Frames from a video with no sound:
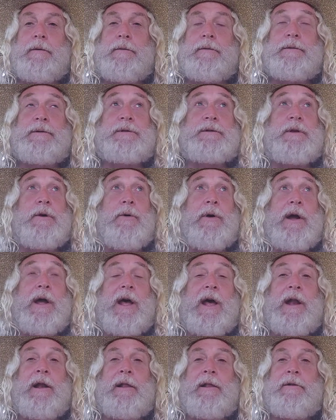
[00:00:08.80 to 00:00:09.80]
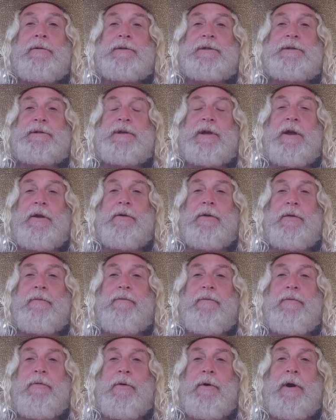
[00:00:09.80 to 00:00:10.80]
So I got a little secret
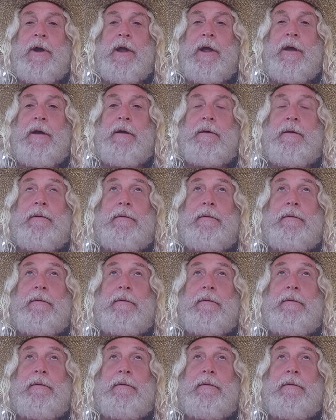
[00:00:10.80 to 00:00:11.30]
for you.